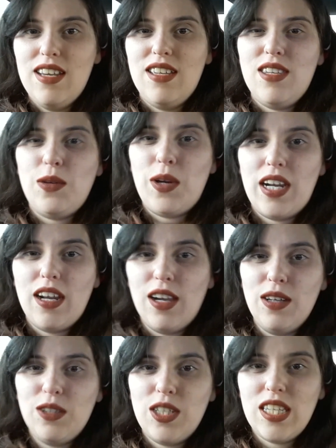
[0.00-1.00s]
so we're gonna
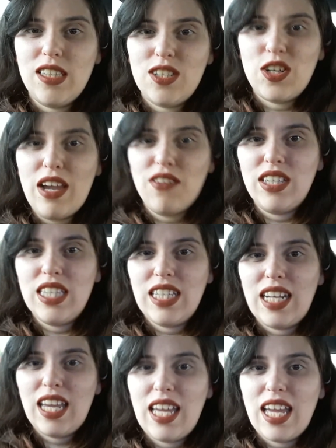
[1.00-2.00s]
go to the drive-in
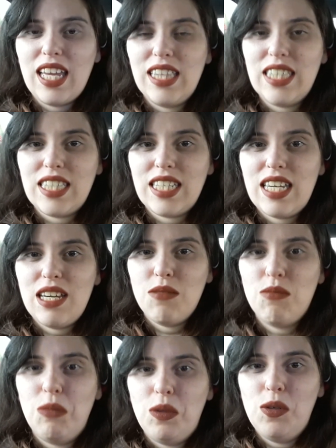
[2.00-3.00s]
today and see a
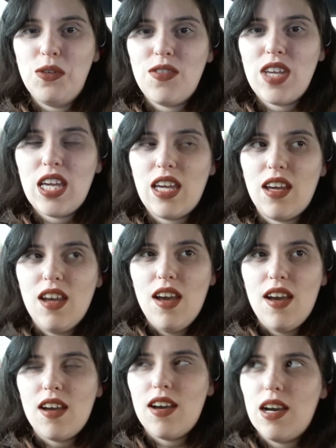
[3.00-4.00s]
movie.
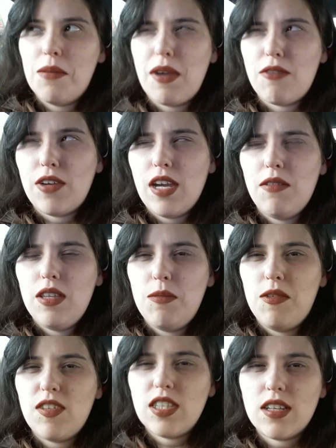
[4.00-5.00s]
I forget what the
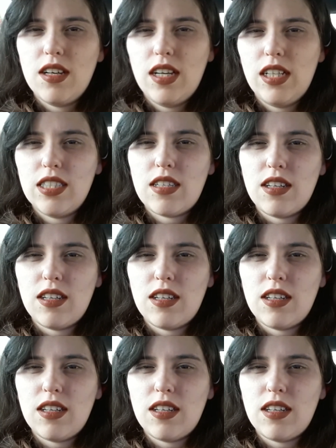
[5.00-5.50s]
movie's called.